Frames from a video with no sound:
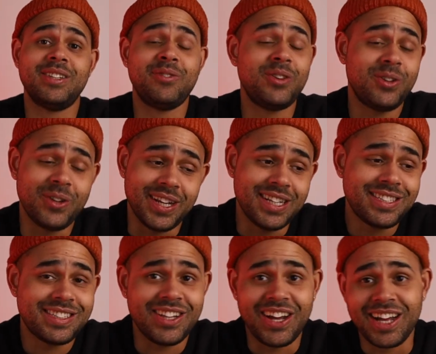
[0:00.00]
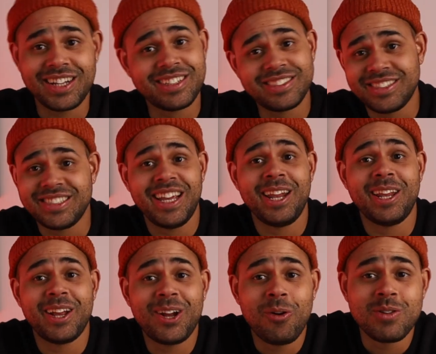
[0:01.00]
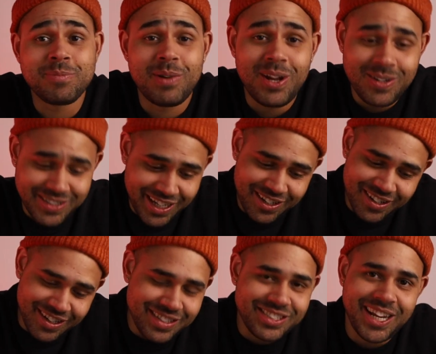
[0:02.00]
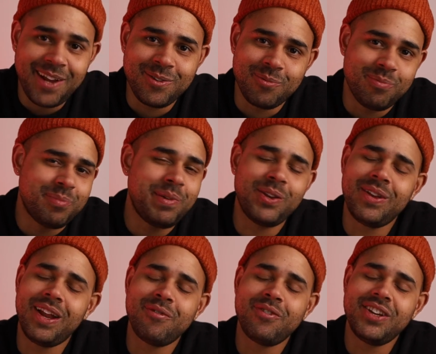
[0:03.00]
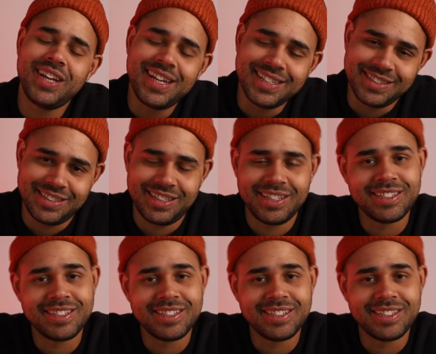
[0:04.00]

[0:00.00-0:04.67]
If you do this, like, to say in the comments below, say, look, James, we've been doing that for years.